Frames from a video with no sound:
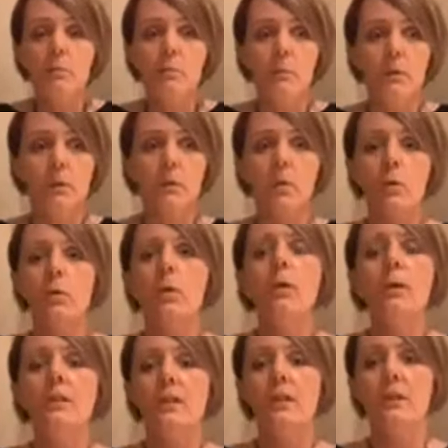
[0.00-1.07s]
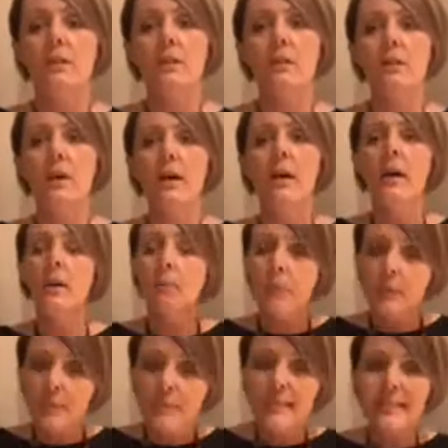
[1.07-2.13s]
knowledge in this area.
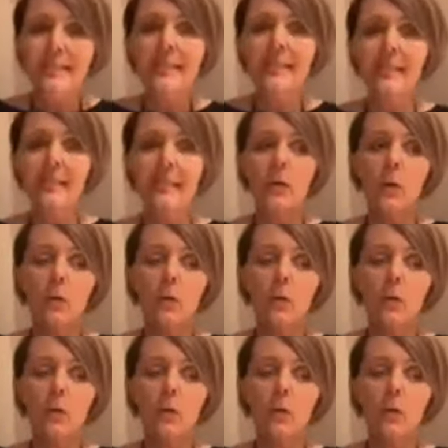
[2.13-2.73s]
But still,